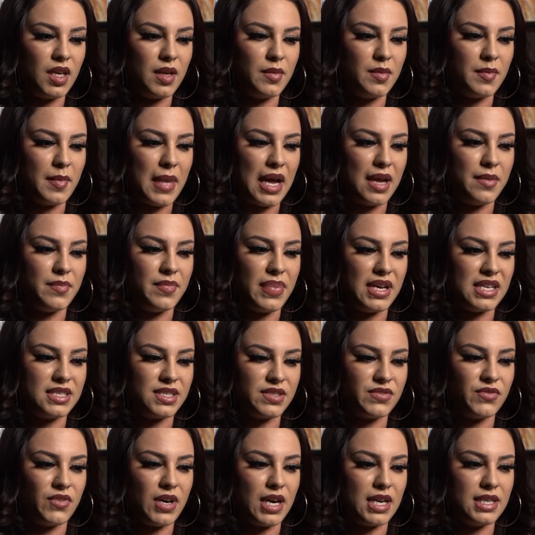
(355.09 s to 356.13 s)
my
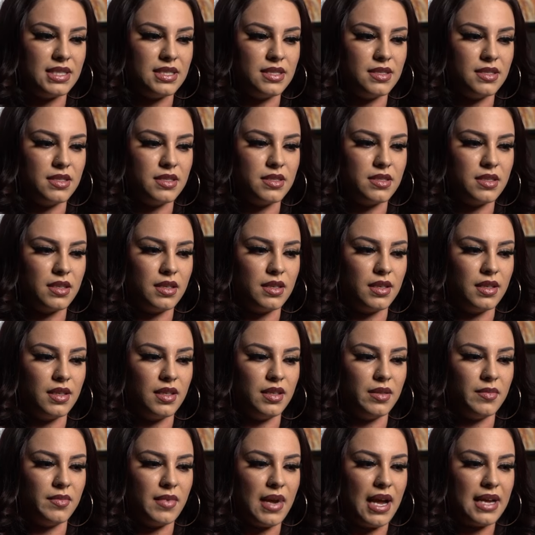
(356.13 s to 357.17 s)
best friends
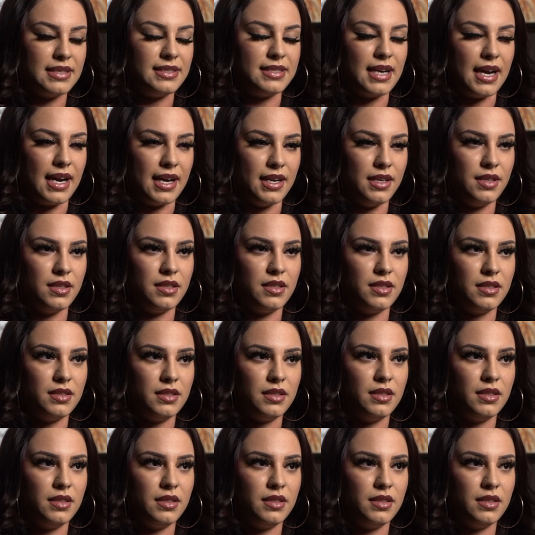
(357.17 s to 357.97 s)
had died,